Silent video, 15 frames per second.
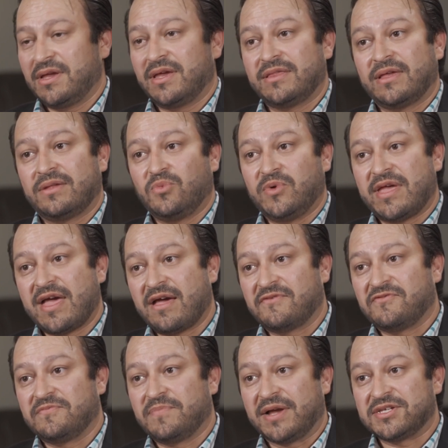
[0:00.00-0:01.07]
and then we
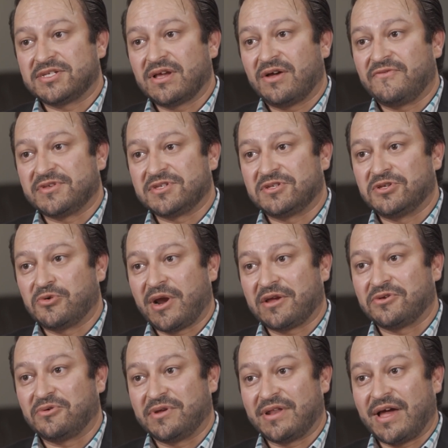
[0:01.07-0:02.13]
have myself as
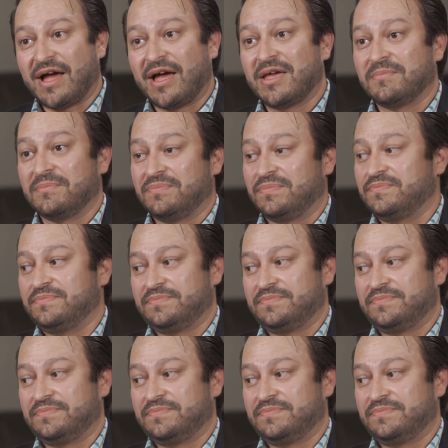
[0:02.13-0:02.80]
director, and I am